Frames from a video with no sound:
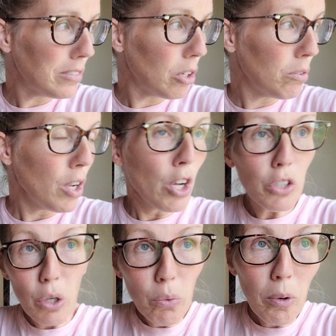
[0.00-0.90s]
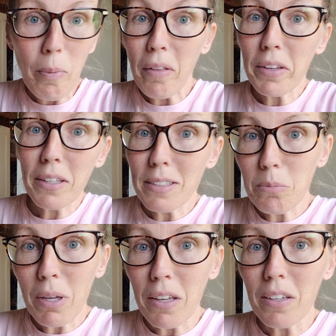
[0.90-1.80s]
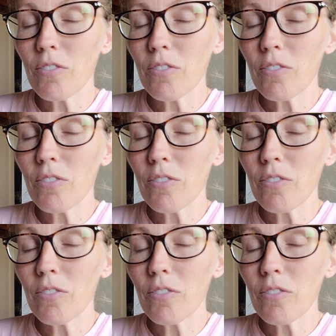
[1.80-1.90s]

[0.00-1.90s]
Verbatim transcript: Don't don't rebel against me.